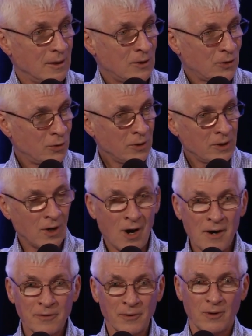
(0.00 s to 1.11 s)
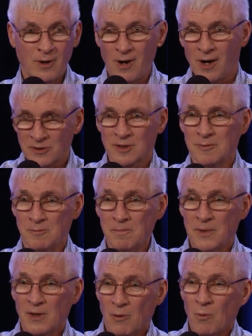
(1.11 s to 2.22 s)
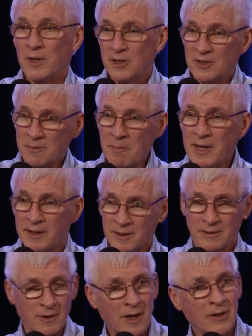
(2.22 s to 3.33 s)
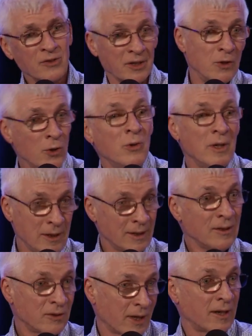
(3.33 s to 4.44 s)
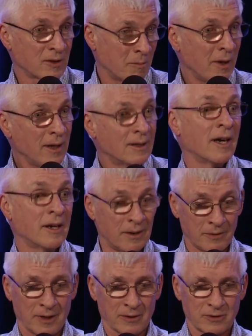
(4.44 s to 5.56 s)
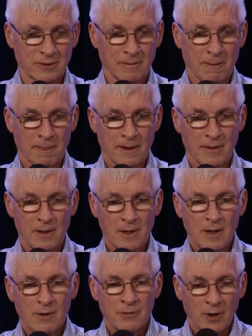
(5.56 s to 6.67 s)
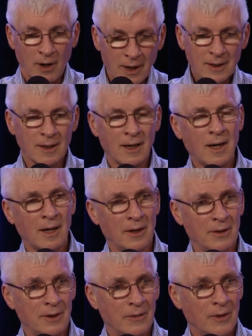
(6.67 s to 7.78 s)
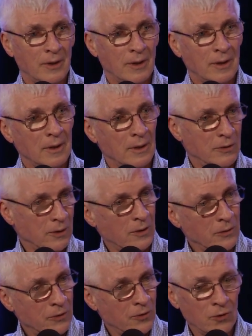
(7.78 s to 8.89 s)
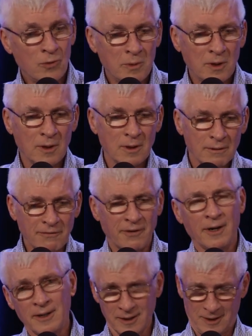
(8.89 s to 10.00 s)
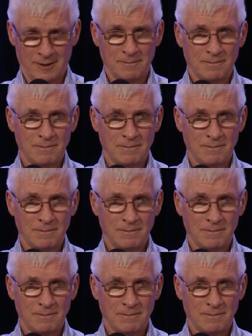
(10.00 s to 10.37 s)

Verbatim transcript: It's truly off, awesome what He's made of us and who He is that has made that of us. For our God is a consuming fire.